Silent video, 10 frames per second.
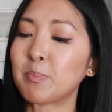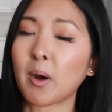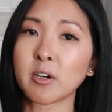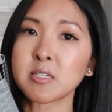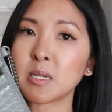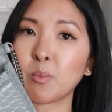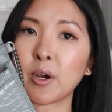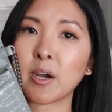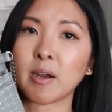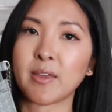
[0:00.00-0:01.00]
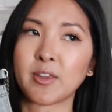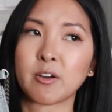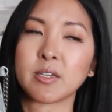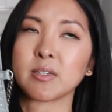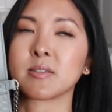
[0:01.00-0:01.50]
park somewhere and there
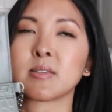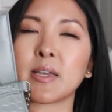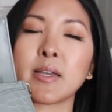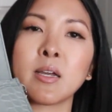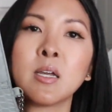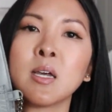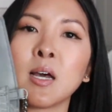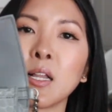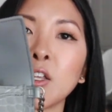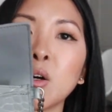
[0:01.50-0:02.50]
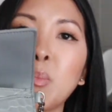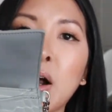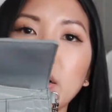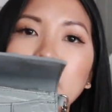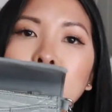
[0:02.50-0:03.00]
is like a little
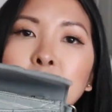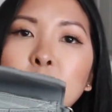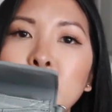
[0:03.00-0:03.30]
parking note,